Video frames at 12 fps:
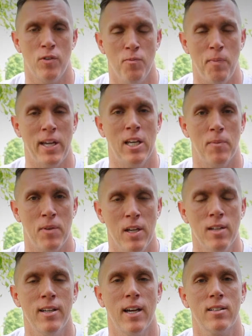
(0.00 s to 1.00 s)
making up the
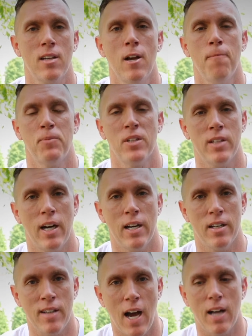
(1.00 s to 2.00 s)
index
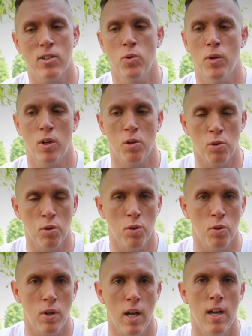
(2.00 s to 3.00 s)
decided not to
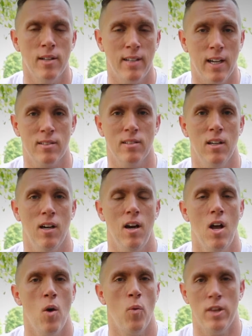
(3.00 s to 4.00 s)
include Tesla
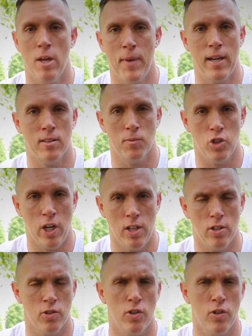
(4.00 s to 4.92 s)
when they made some changes.